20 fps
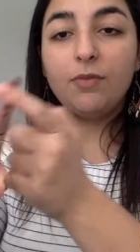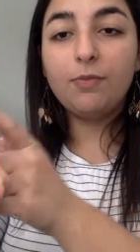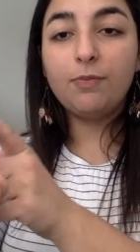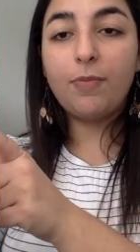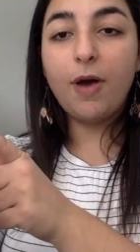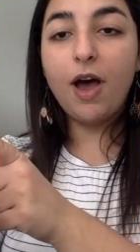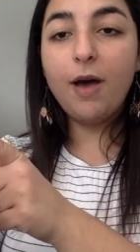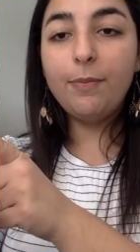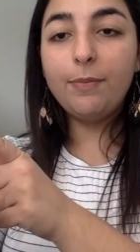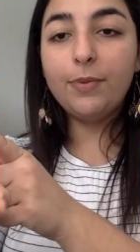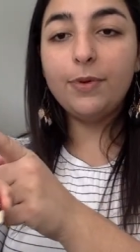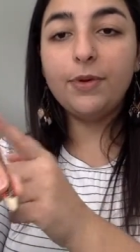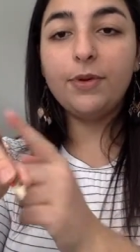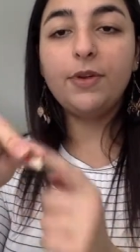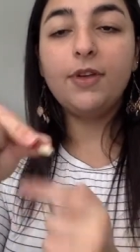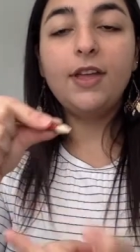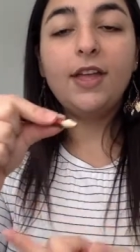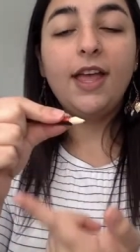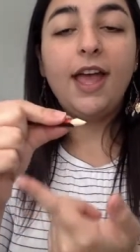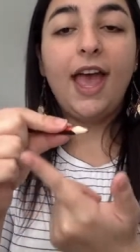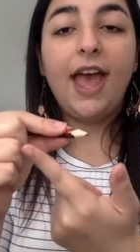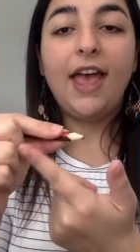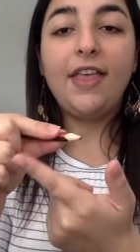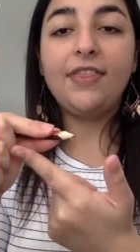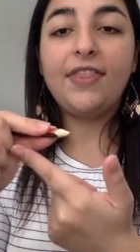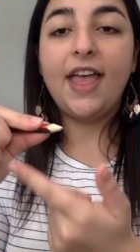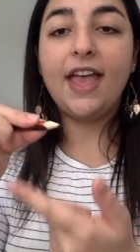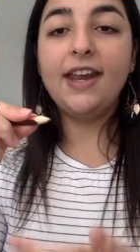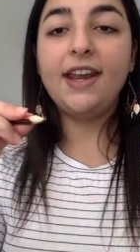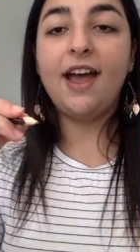pop,
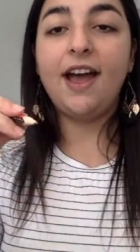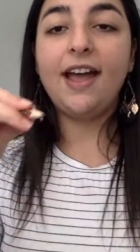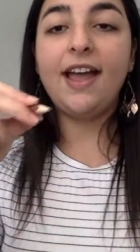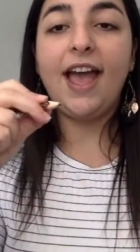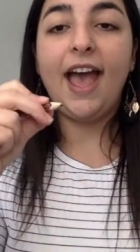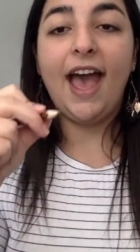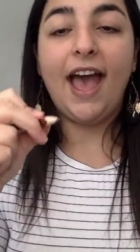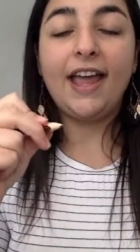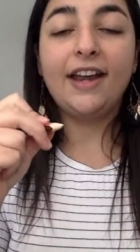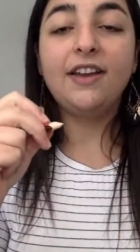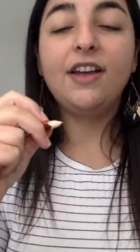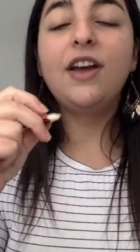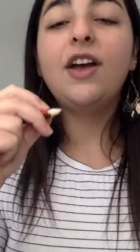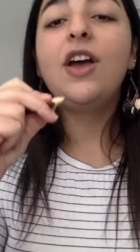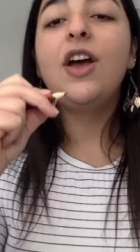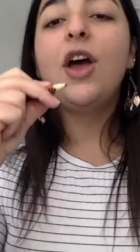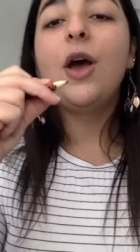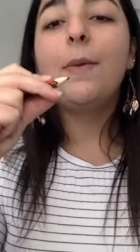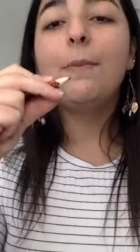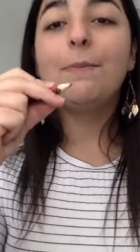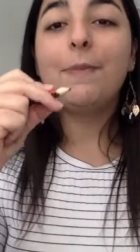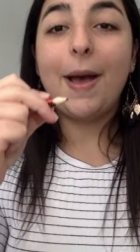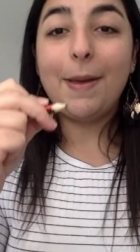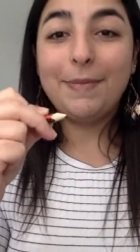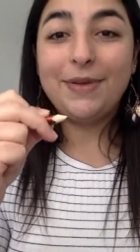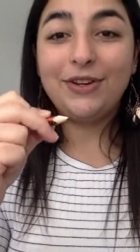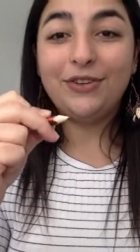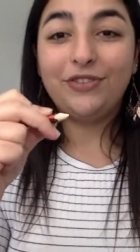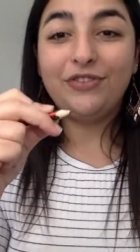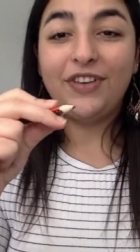and then I add my
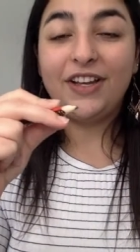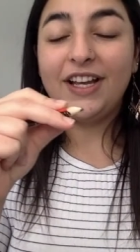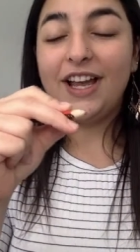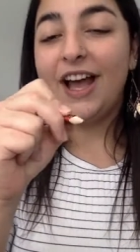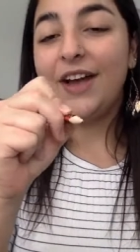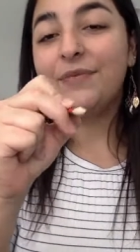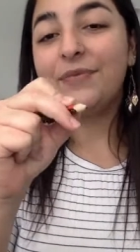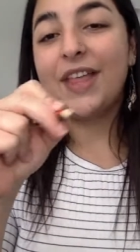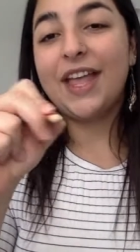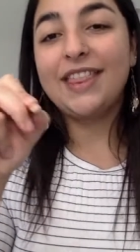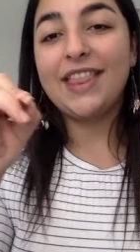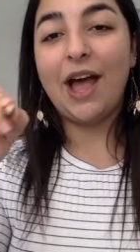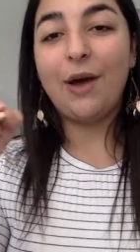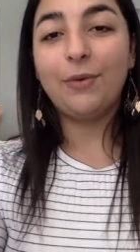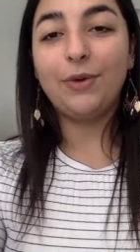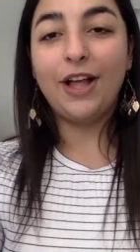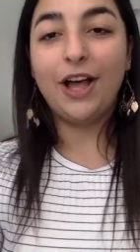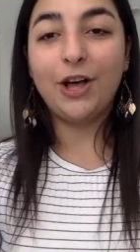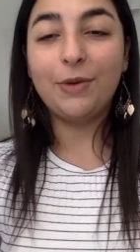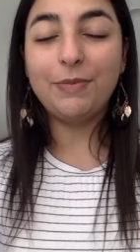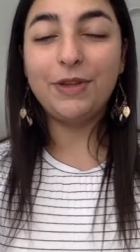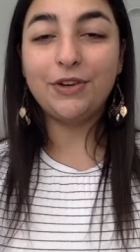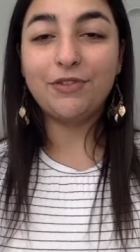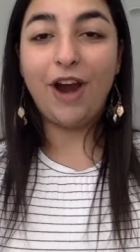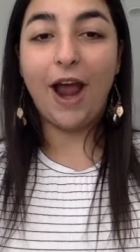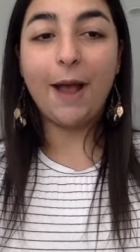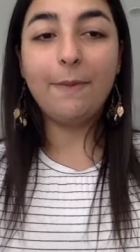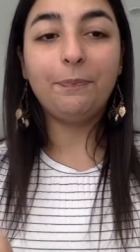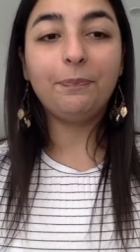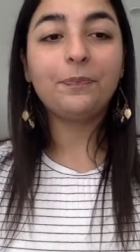middle finger and that will help me
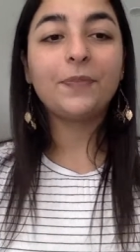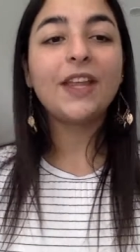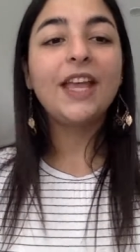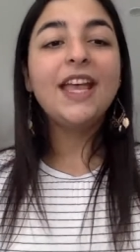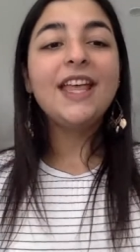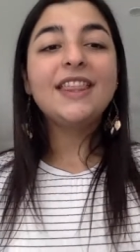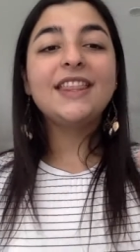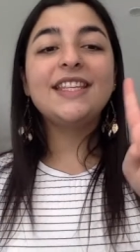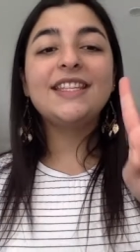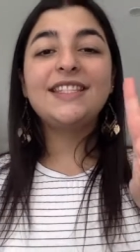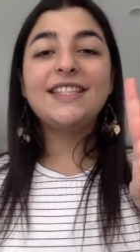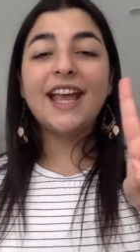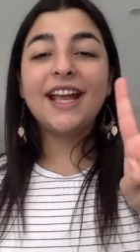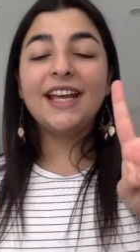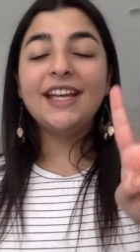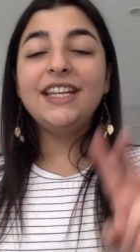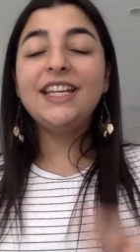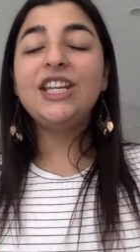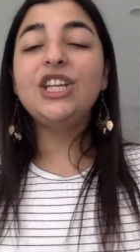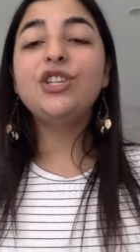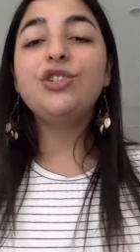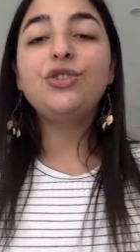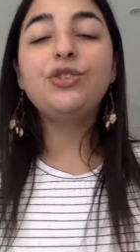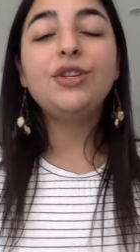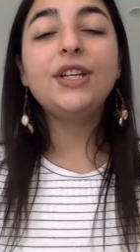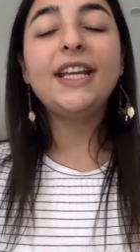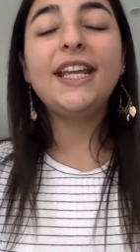write. The second issue